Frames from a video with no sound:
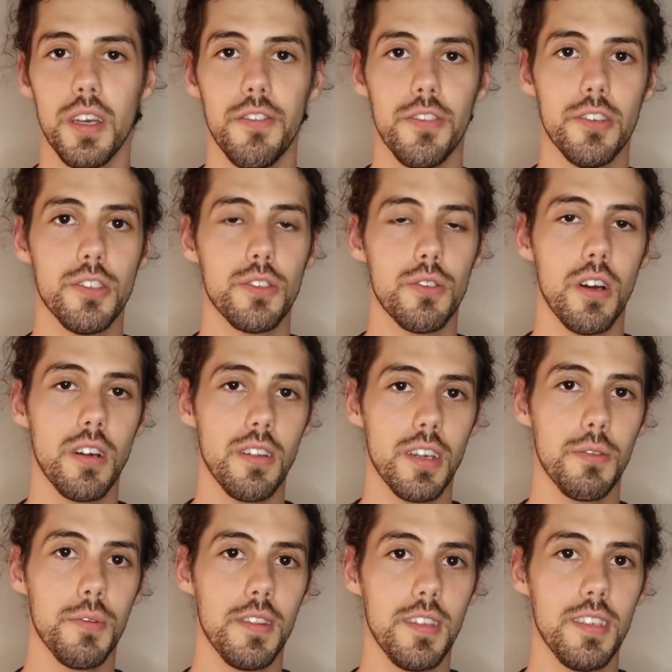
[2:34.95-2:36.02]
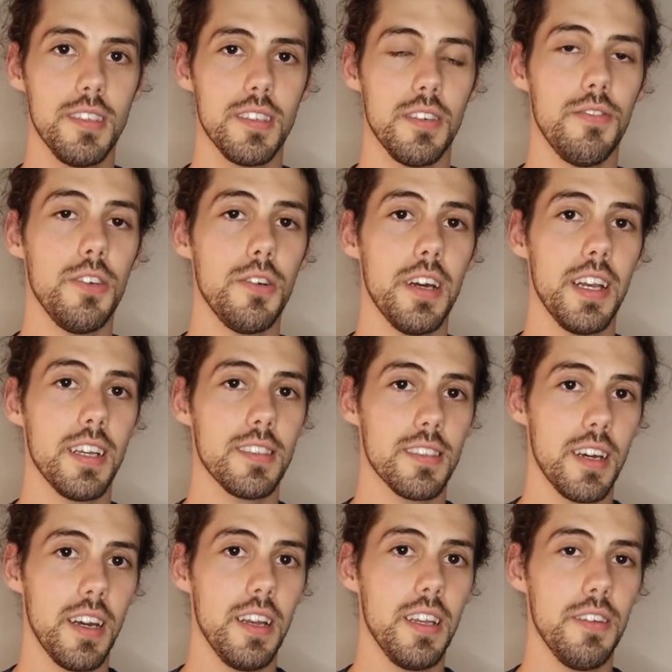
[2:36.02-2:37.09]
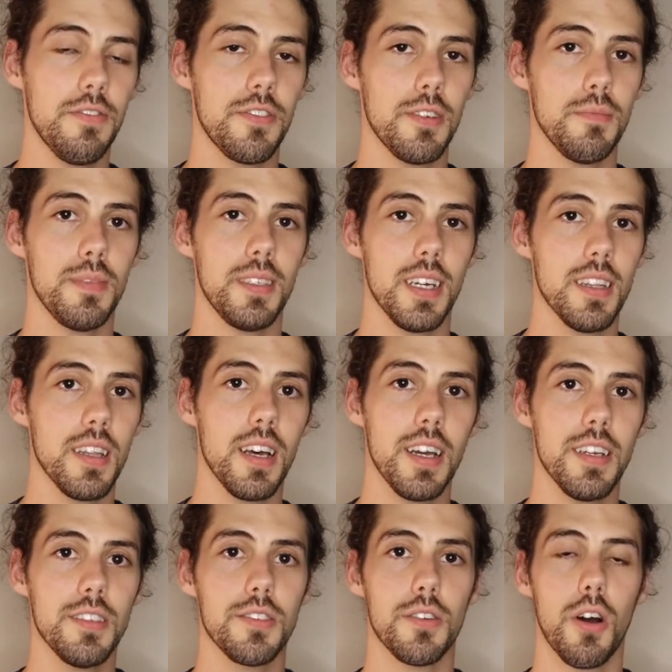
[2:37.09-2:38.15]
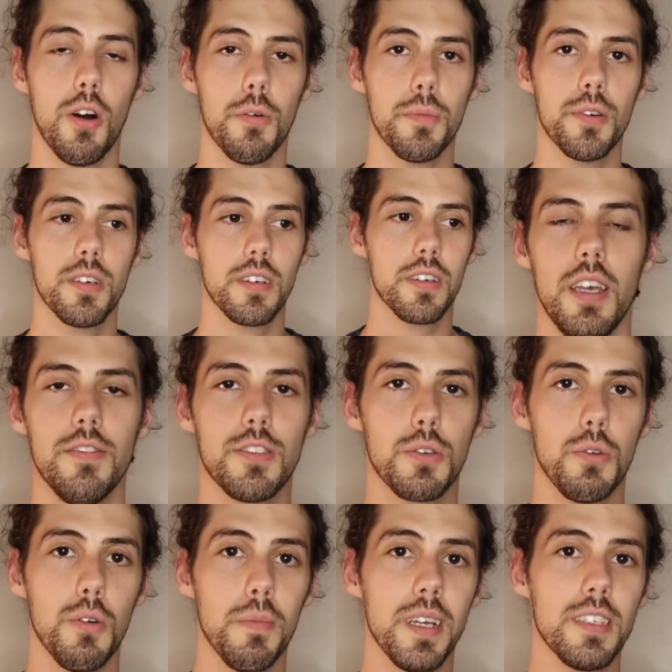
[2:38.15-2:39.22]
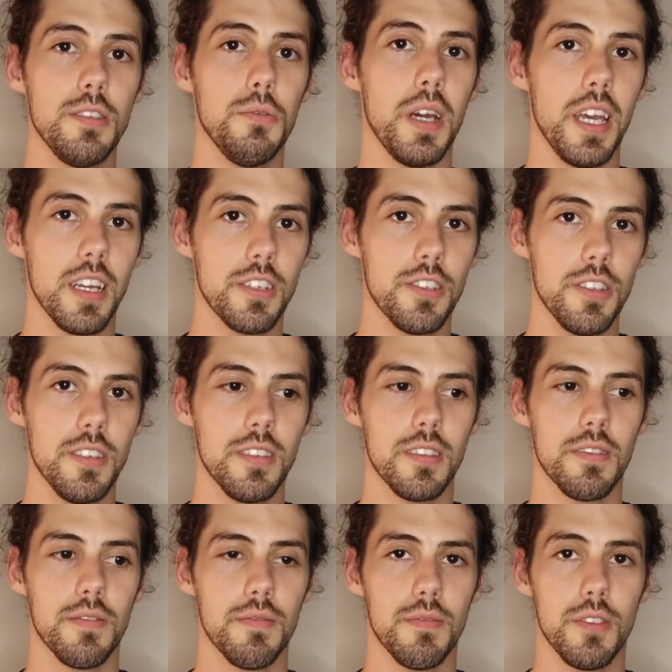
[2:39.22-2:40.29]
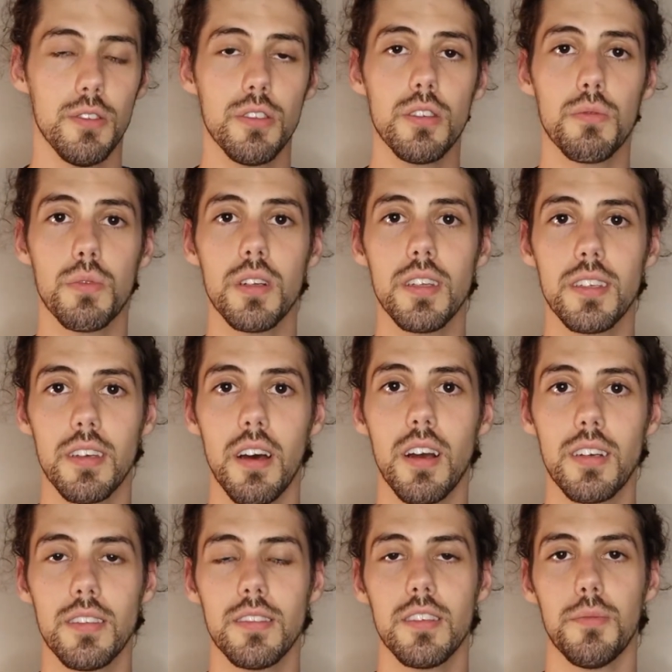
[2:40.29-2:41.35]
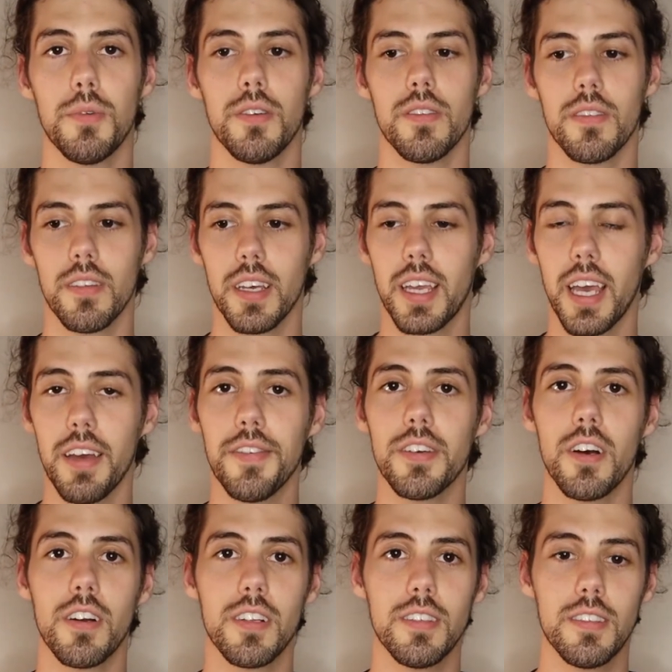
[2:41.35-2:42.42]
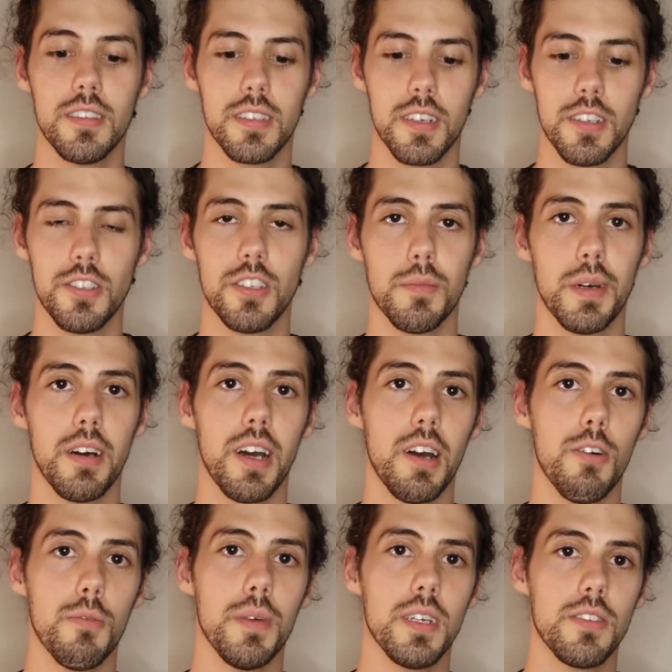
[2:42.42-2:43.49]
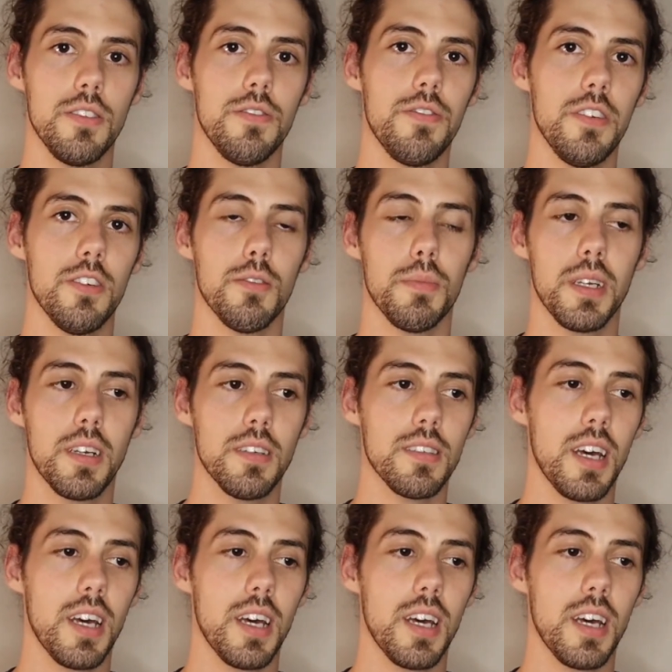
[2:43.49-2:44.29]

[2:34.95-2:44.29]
if you're struggling with this, if you get anxiety from deadlines or homework, if school makes you anxious, you should really talk to someone, like have an honest discussion about how it makes you feel, because